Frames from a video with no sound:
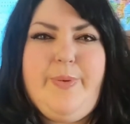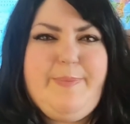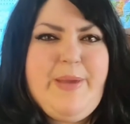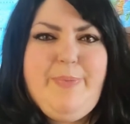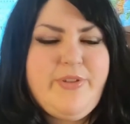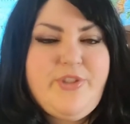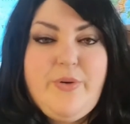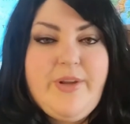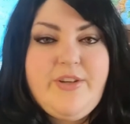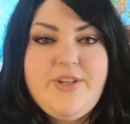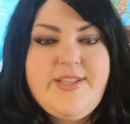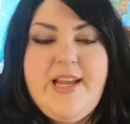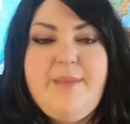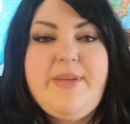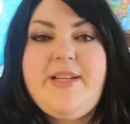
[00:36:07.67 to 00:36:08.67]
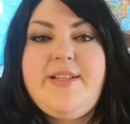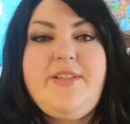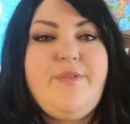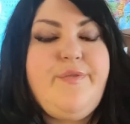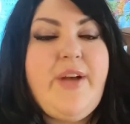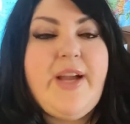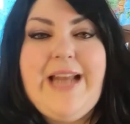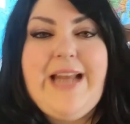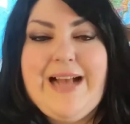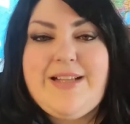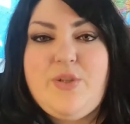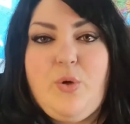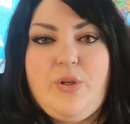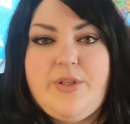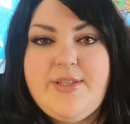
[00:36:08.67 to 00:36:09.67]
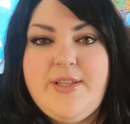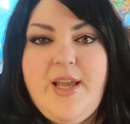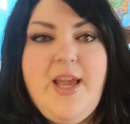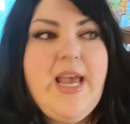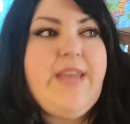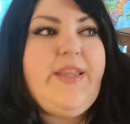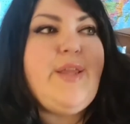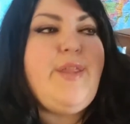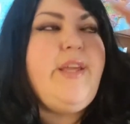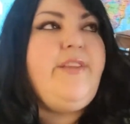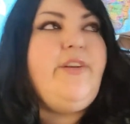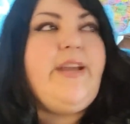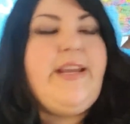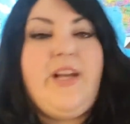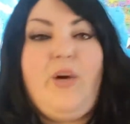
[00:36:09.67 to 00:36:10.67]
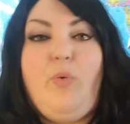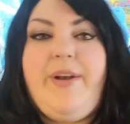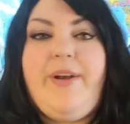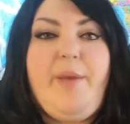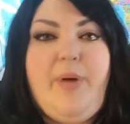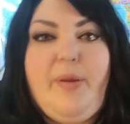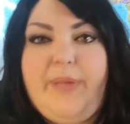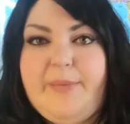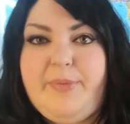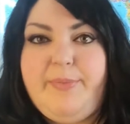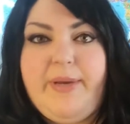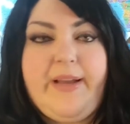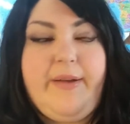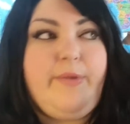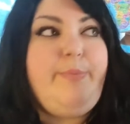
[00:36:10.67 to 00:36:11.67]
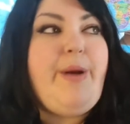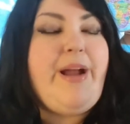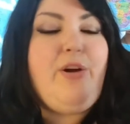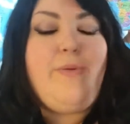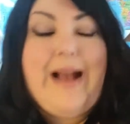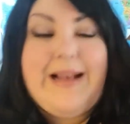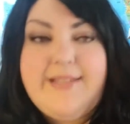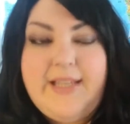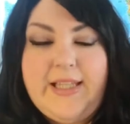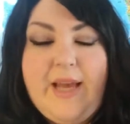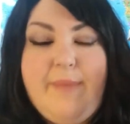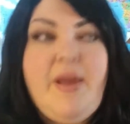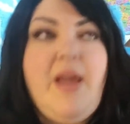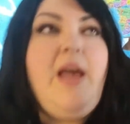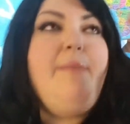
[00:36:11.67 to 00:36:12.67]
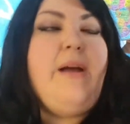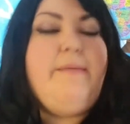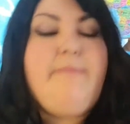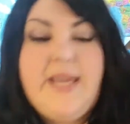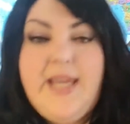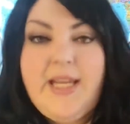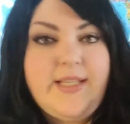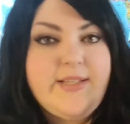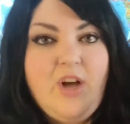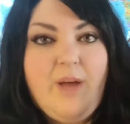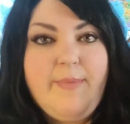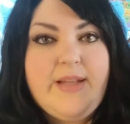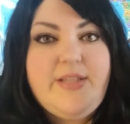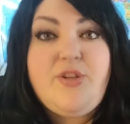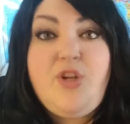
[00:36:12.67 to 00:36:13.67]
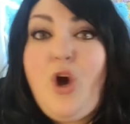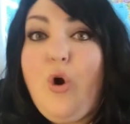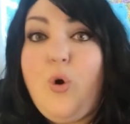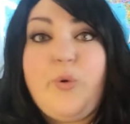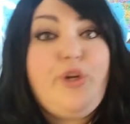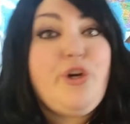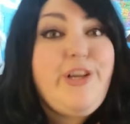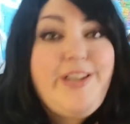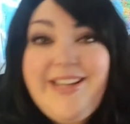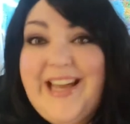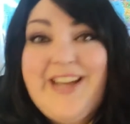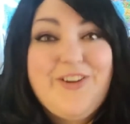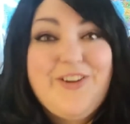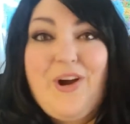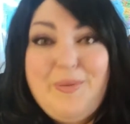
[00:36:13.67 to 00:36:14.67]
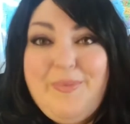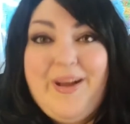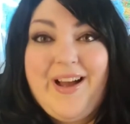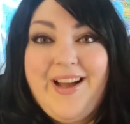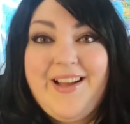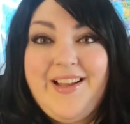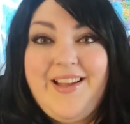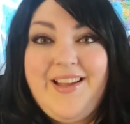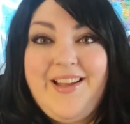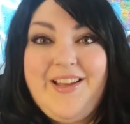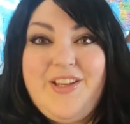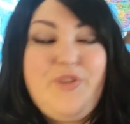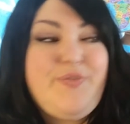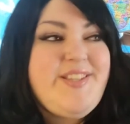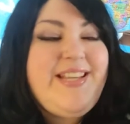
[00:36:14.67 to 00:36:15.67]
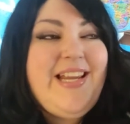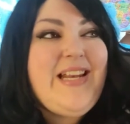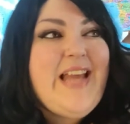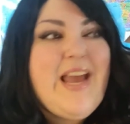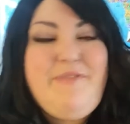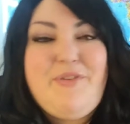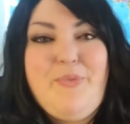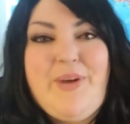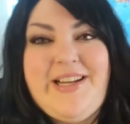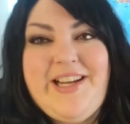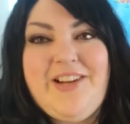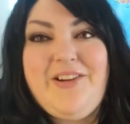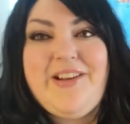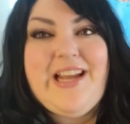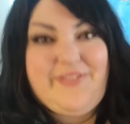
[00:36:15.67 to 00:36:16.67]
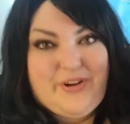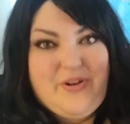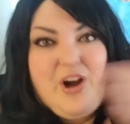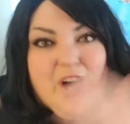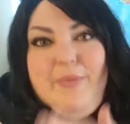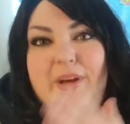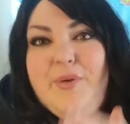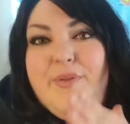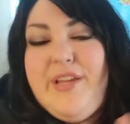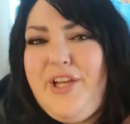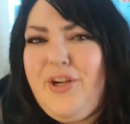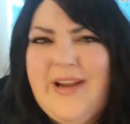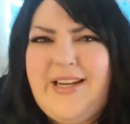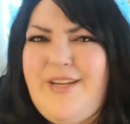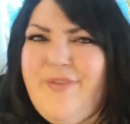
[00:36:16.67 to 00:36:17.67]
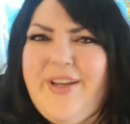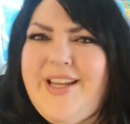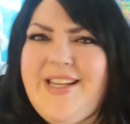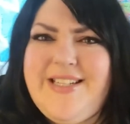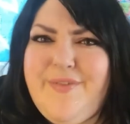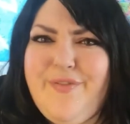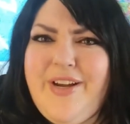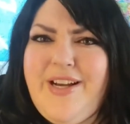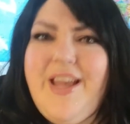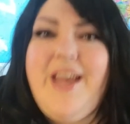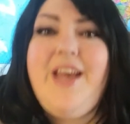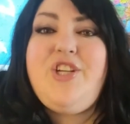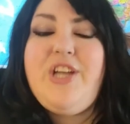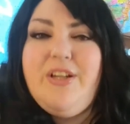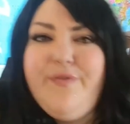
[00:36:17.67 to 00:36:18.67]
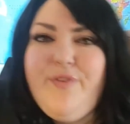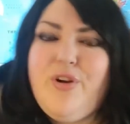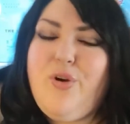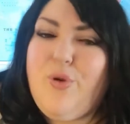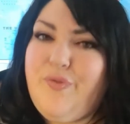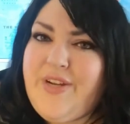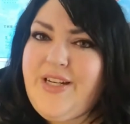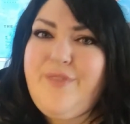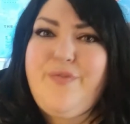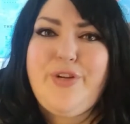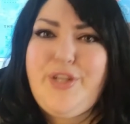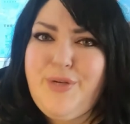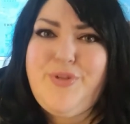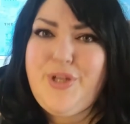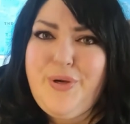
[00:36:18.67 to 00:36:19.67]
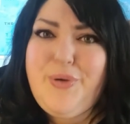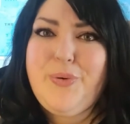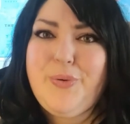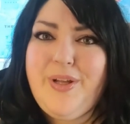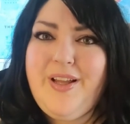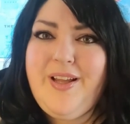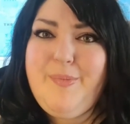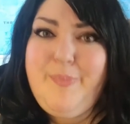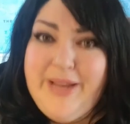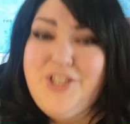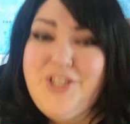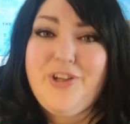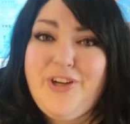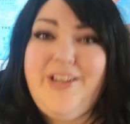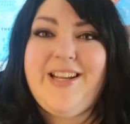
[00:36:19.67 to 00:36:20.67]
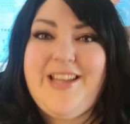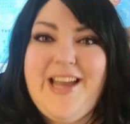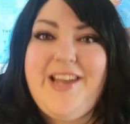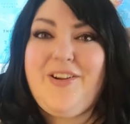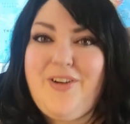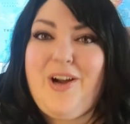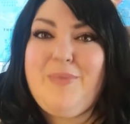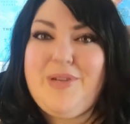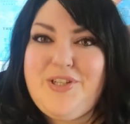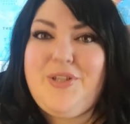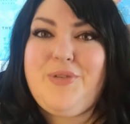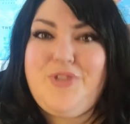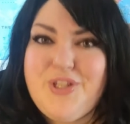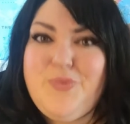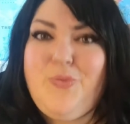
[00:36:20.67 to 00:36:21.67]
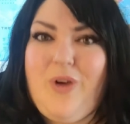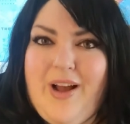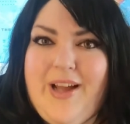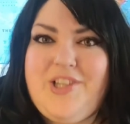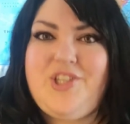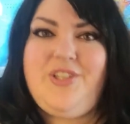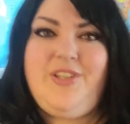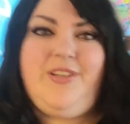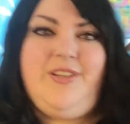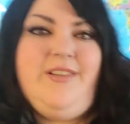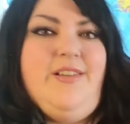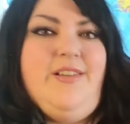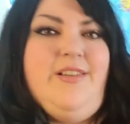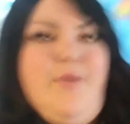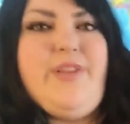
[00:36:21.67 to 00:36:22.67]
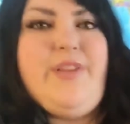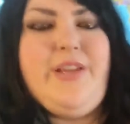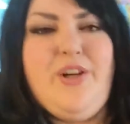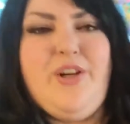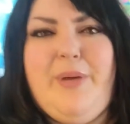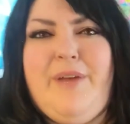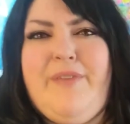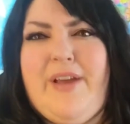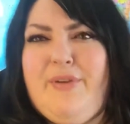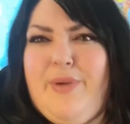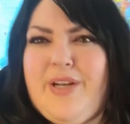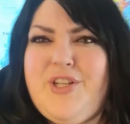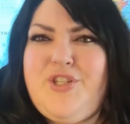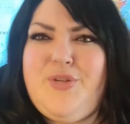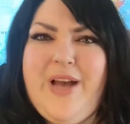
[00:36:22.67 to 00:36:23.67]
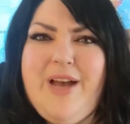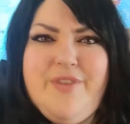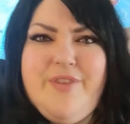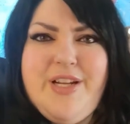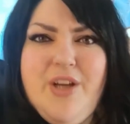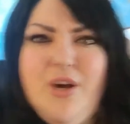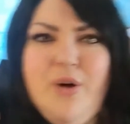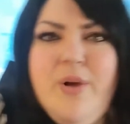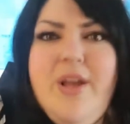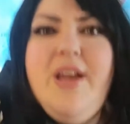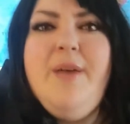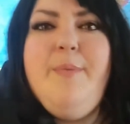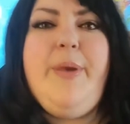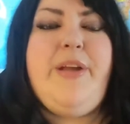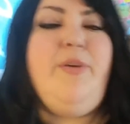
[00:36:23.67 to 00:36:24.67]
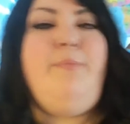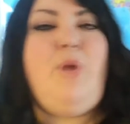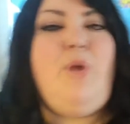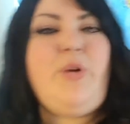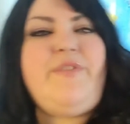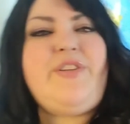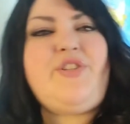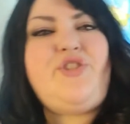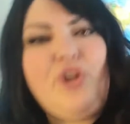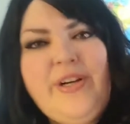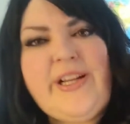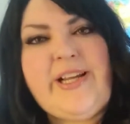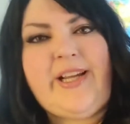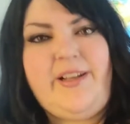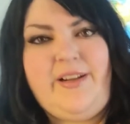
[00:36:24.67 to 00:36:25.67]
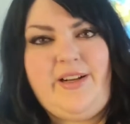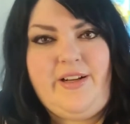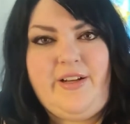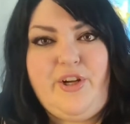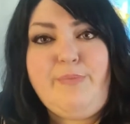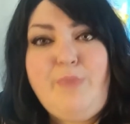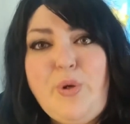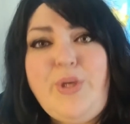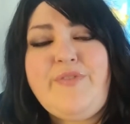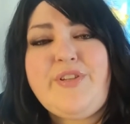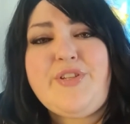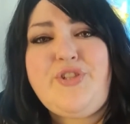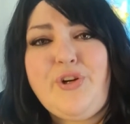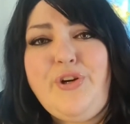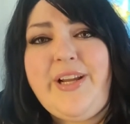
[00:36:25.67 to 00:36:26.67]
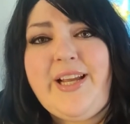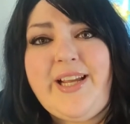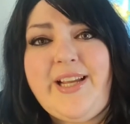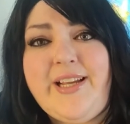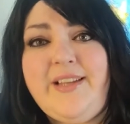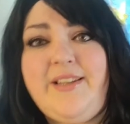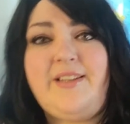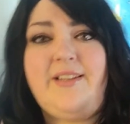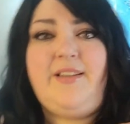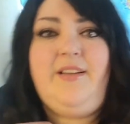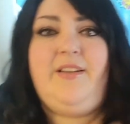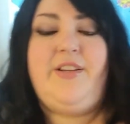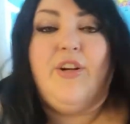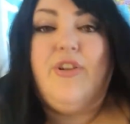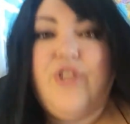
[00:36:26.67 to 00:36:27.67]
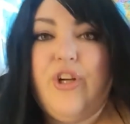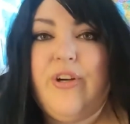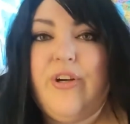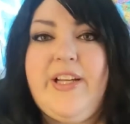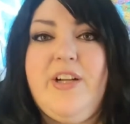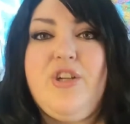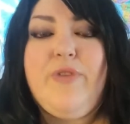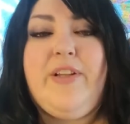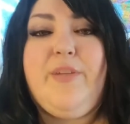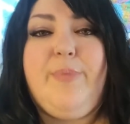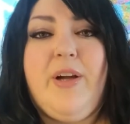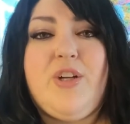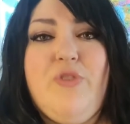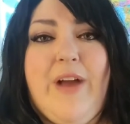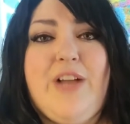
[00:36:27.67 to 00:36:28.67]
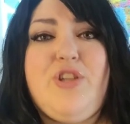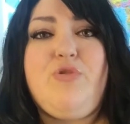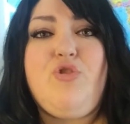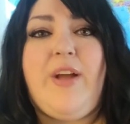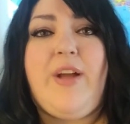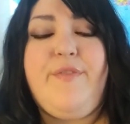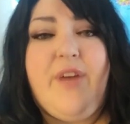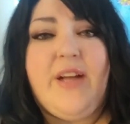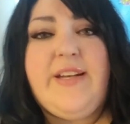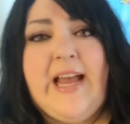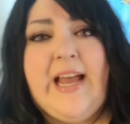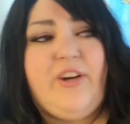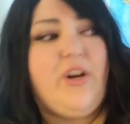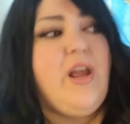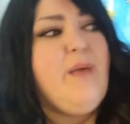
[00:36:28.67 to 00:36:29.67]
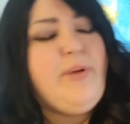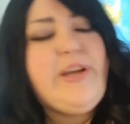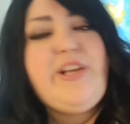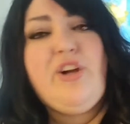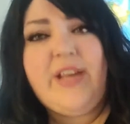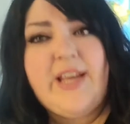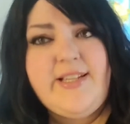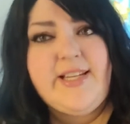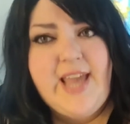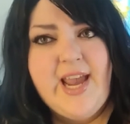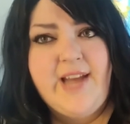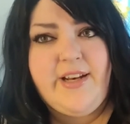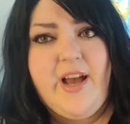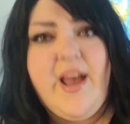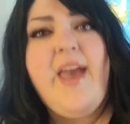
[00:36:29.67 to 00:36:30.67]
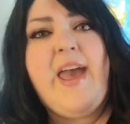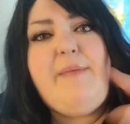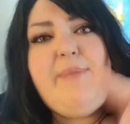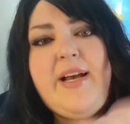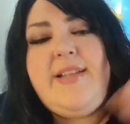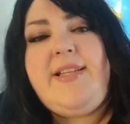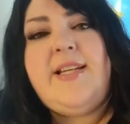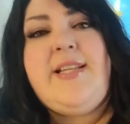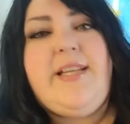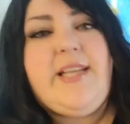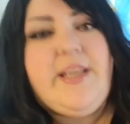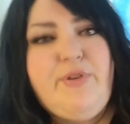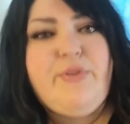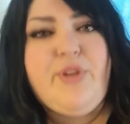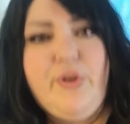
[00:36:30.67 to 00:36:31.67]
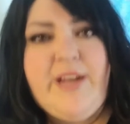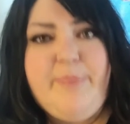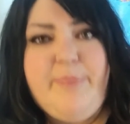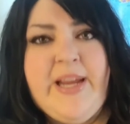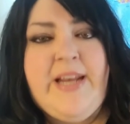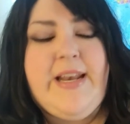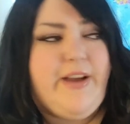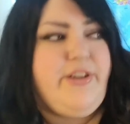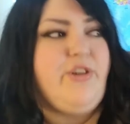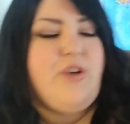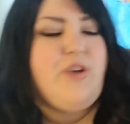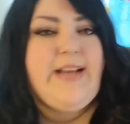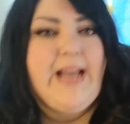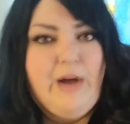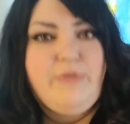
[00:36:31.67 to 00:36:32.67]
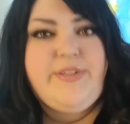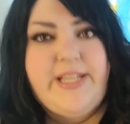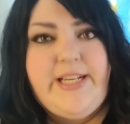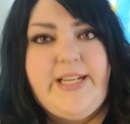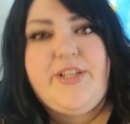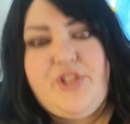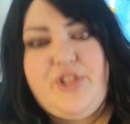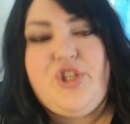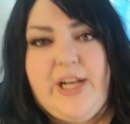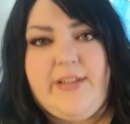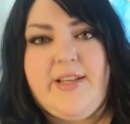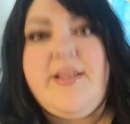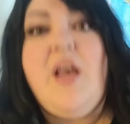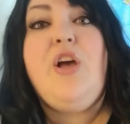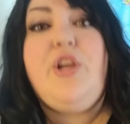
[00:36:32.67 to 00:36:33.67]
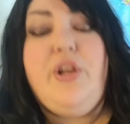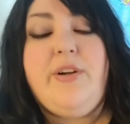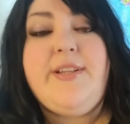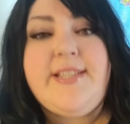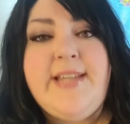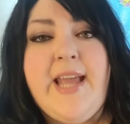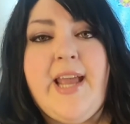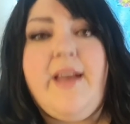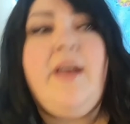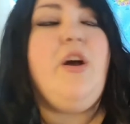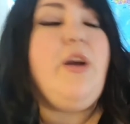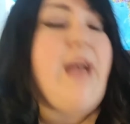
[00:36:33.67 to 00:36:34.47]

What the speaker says: People don't understand because they're fucking assholes and they think they're getting a one up on people by harassing them, by making these comments. No, you're gonna get your karma. You've seen everyone here get their karma. You think you're any fucking different? Jennifer Corvina for you too. Bitch, you're gonna get your karma too. Just watch. You think you're above everyone because you have video, but your motive is dirty. Your motive is dirty. You're dirty. You're trailer park trash. You tried to fuck Natter, bring your kid to Canada, and because he didn't give you the green peen, now you're trying to out Didi because you're jealous. You're a snake.